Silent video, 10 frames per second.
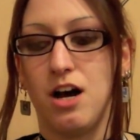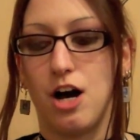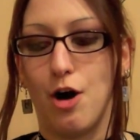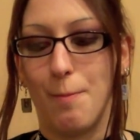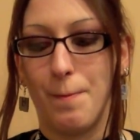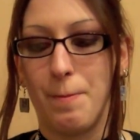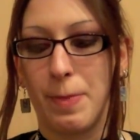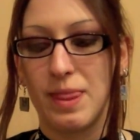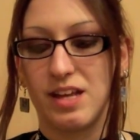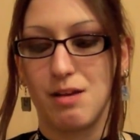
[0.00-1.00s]

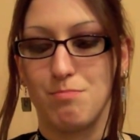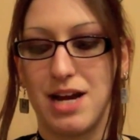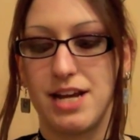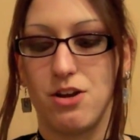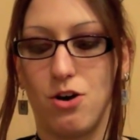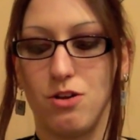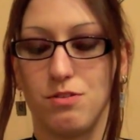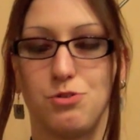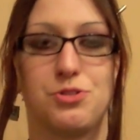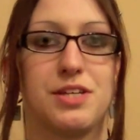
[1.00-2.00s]
Combine
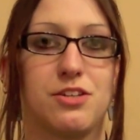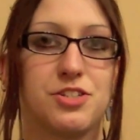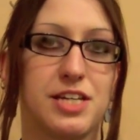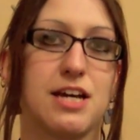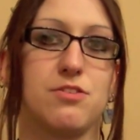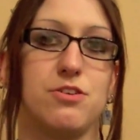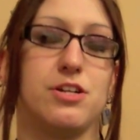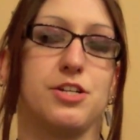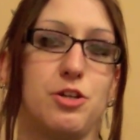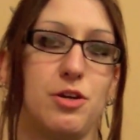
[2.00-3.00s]
all of those things together,
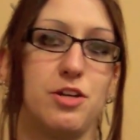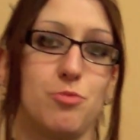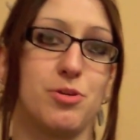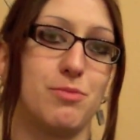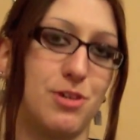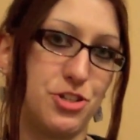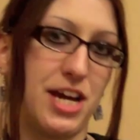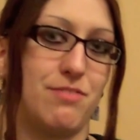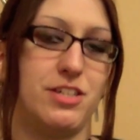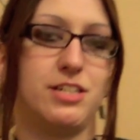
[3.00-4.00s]
and you pretty much
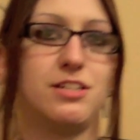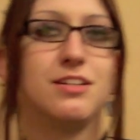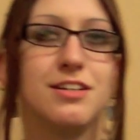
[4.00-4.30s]
have it.